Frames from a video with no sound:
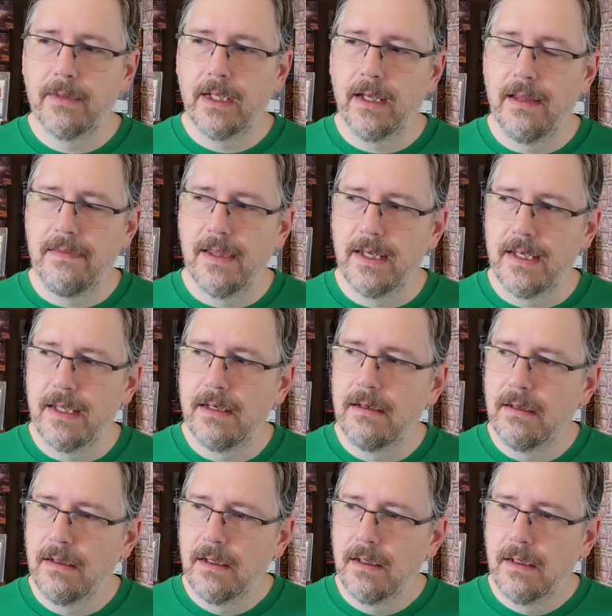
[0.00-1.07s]
and then
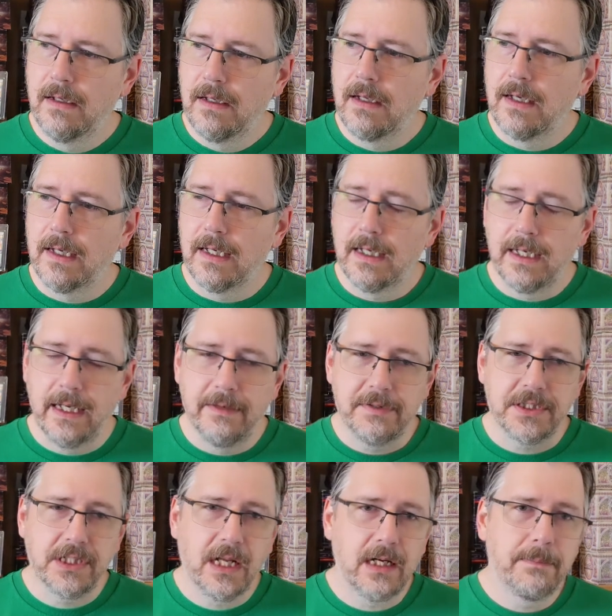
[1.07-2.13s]
I have a
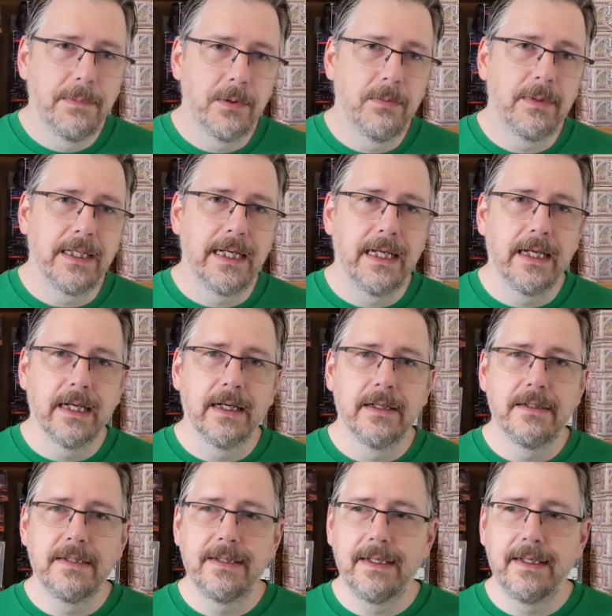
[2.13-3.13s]
Sonic Boom in hand,